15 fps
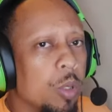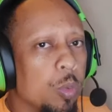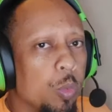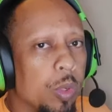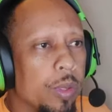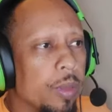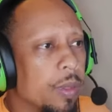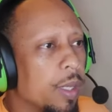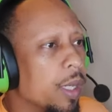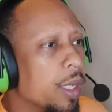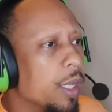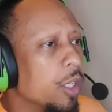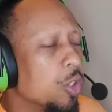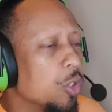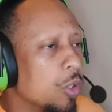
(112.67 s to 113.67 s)
with
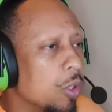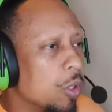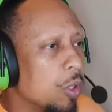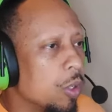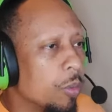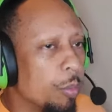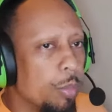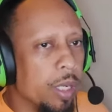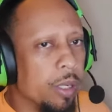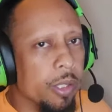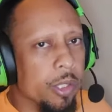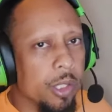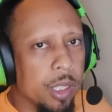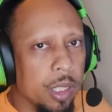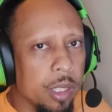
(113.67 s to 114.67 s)
a strong
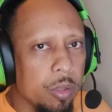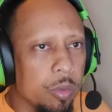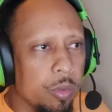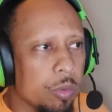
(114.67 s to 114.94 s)
bearish candle,